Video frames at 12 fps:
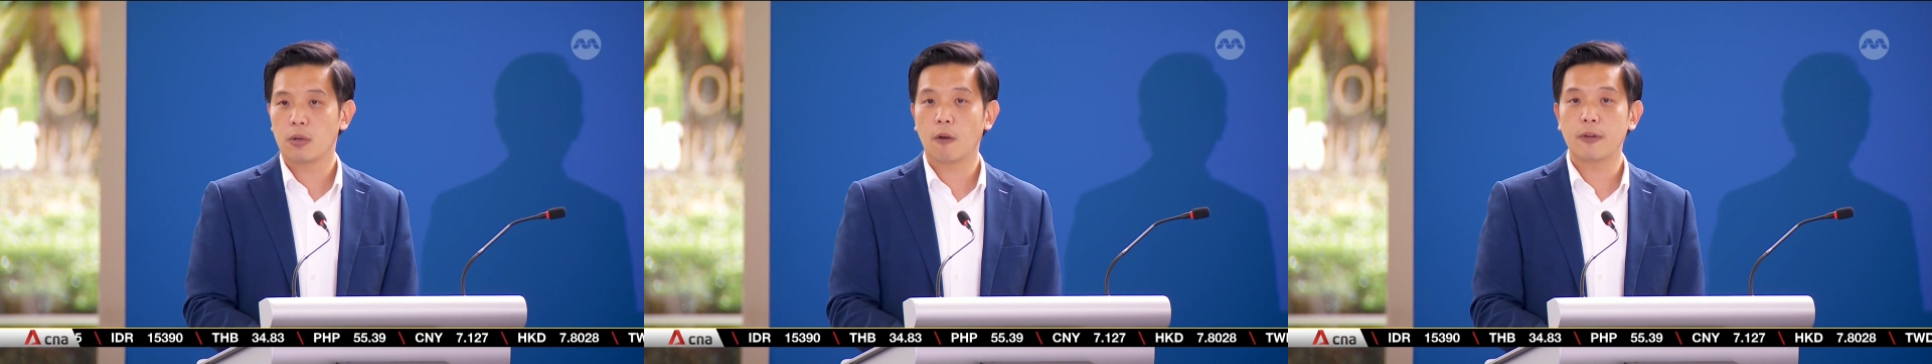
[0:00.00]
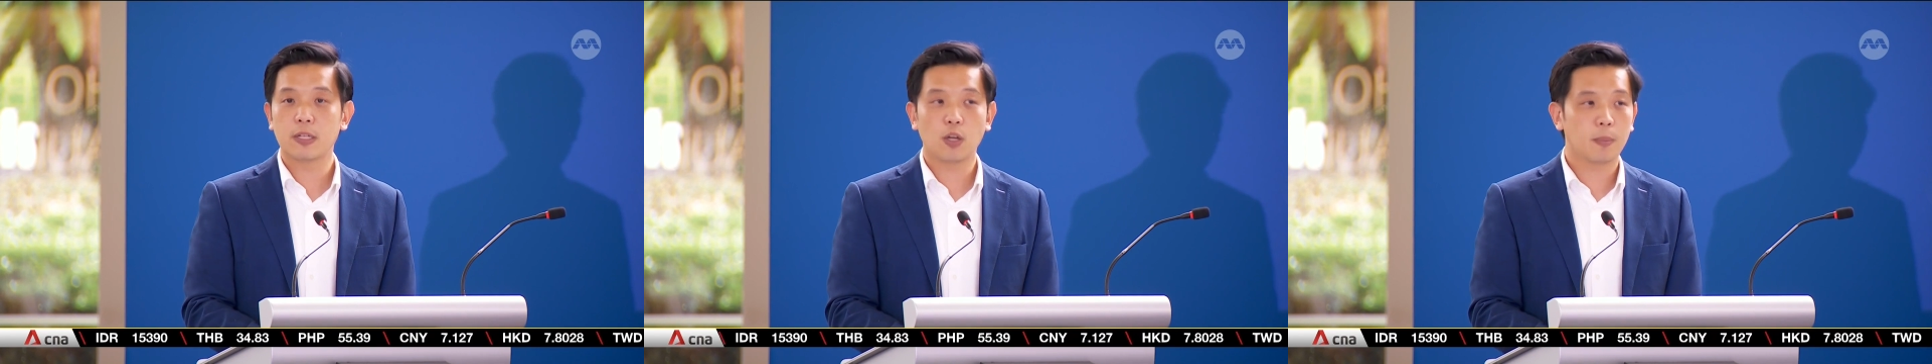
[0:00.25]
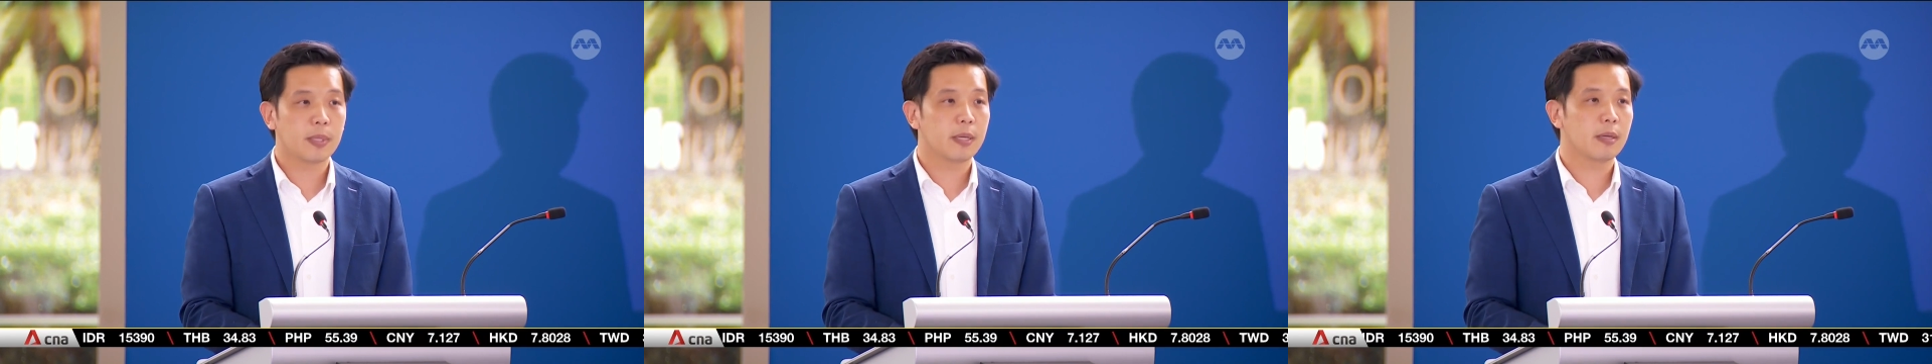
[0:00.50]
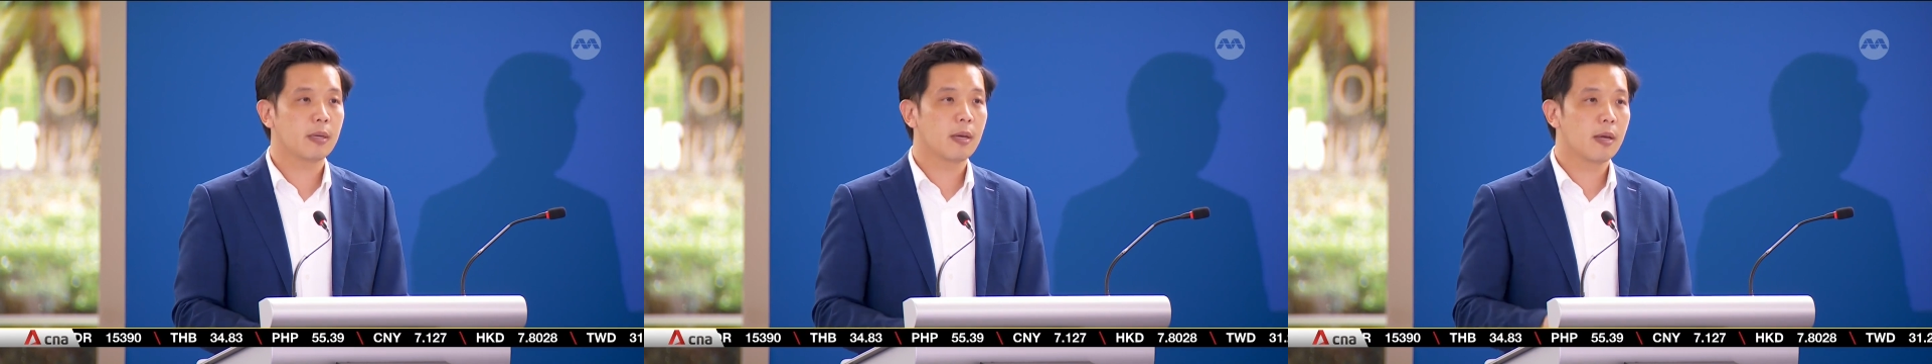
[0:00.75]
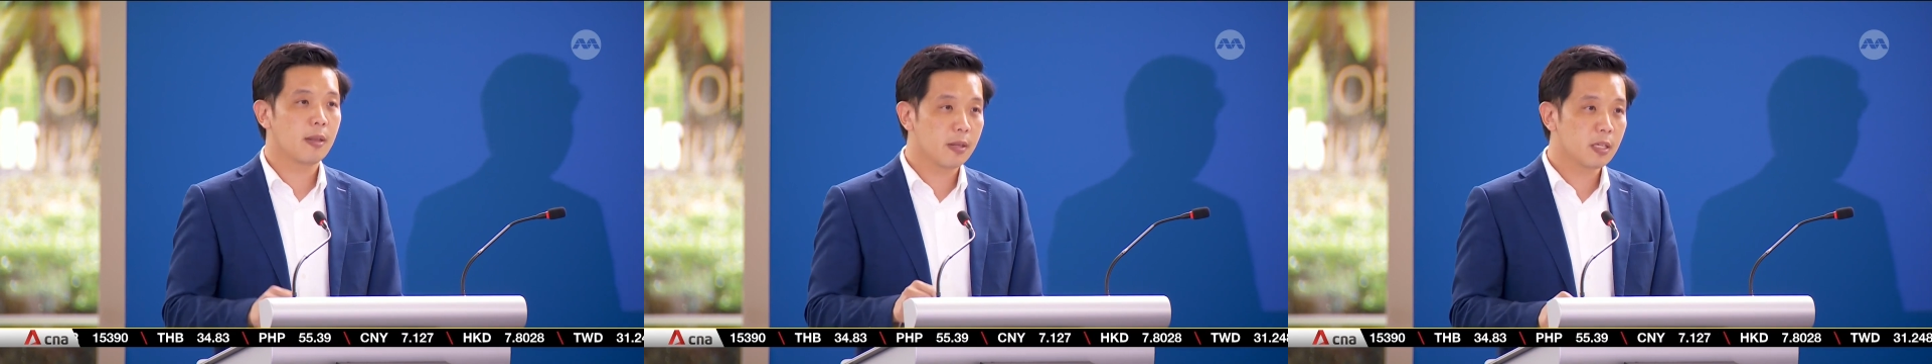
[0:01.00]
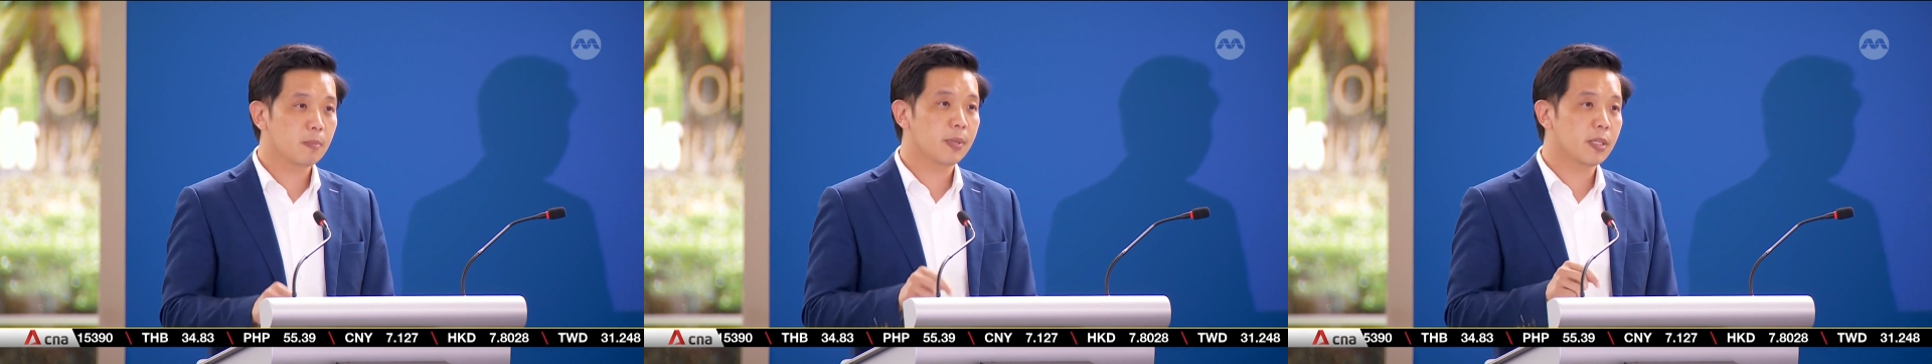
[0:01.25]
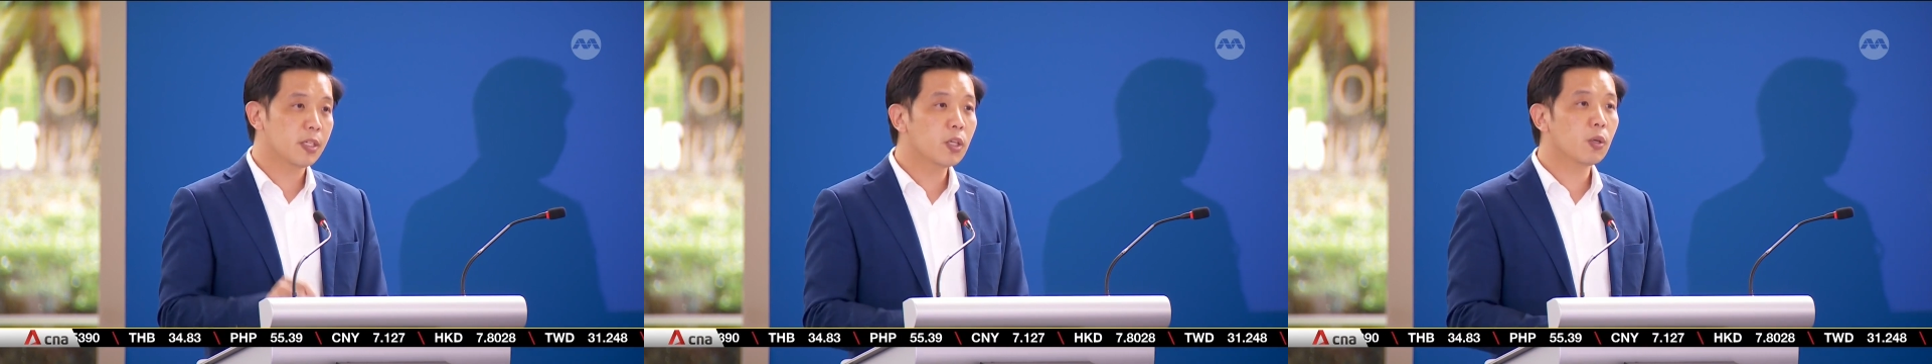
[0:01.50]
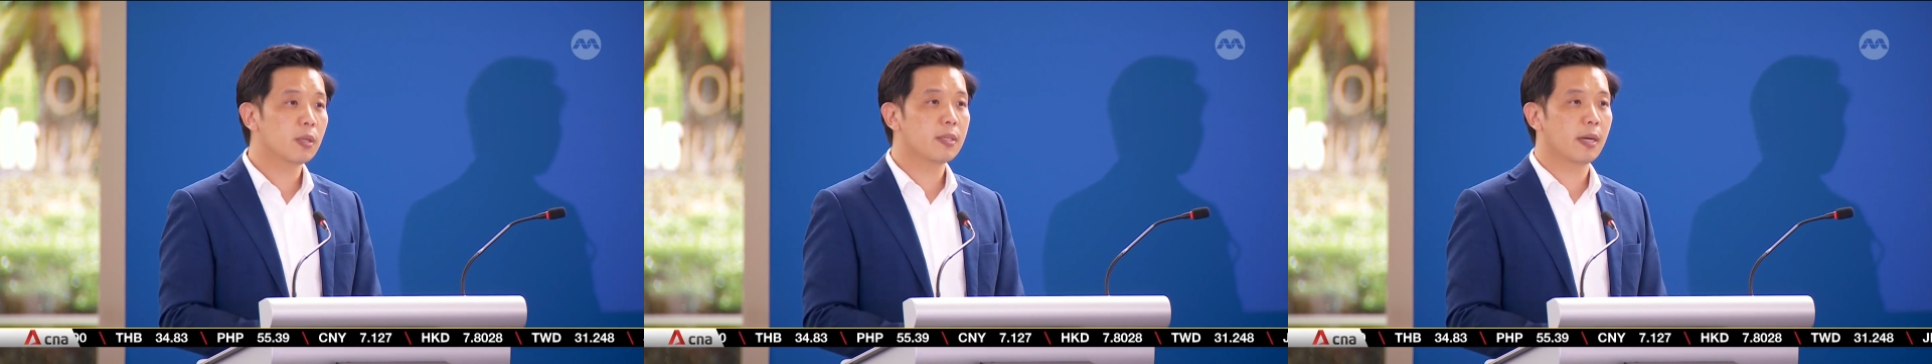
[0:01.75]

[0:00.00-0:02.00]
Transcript: of adopting this particular